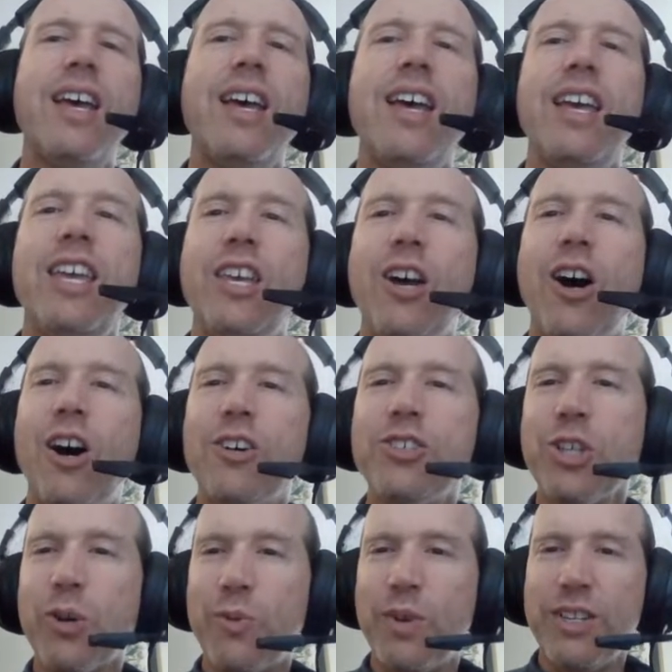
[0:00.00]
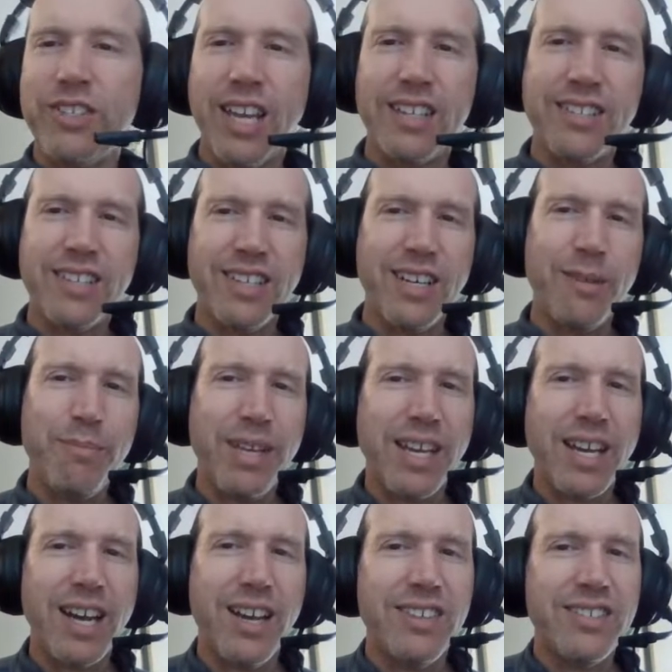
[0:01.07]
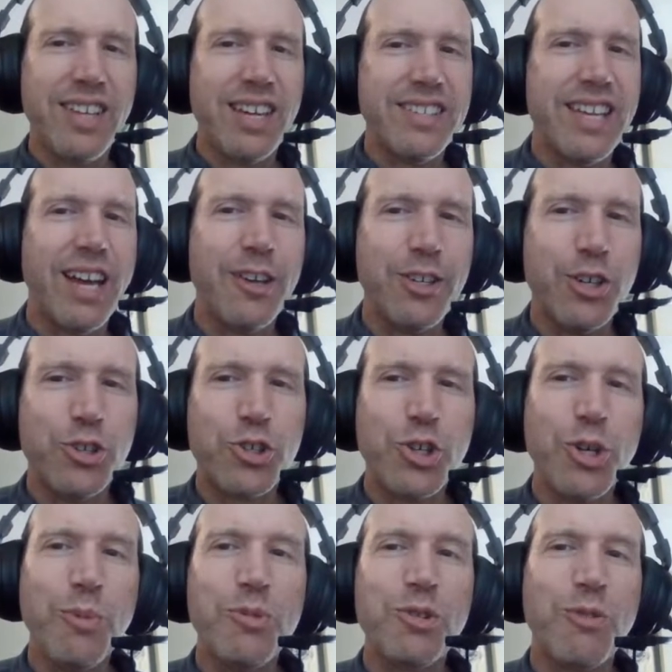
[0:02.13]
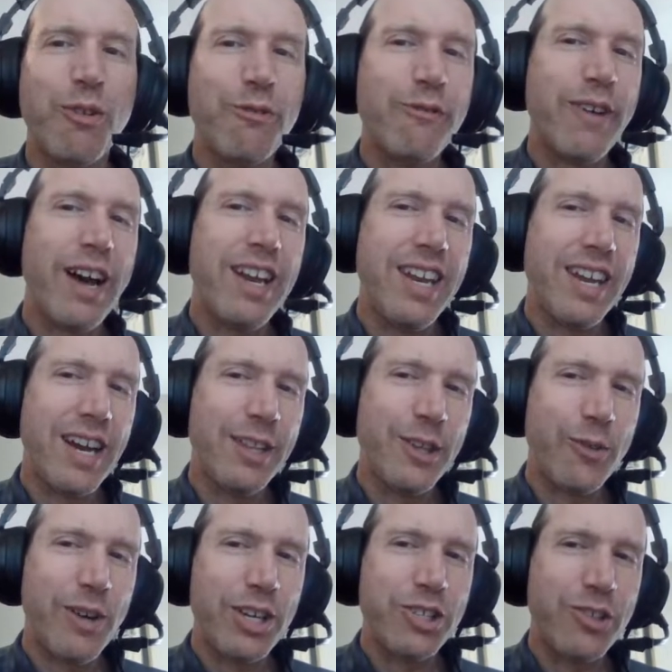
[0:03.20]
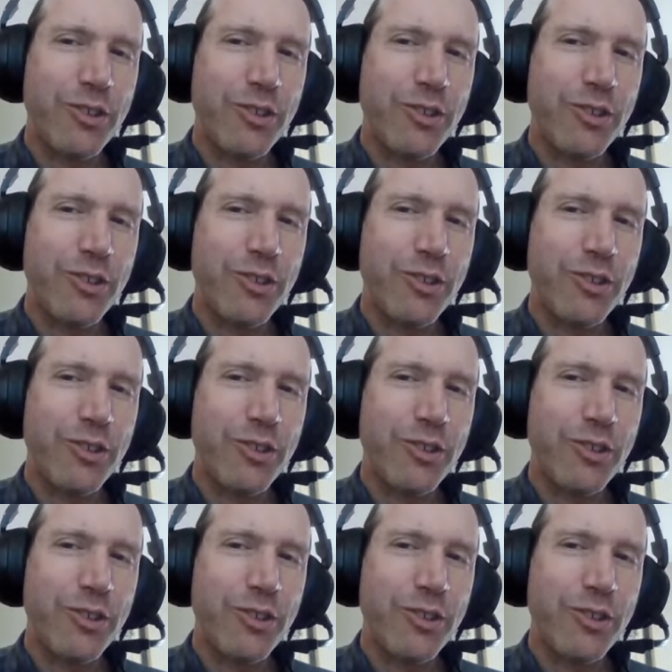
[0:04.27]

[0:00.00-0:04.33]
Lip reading: He also resented it because Italian troops were fighting on the Russian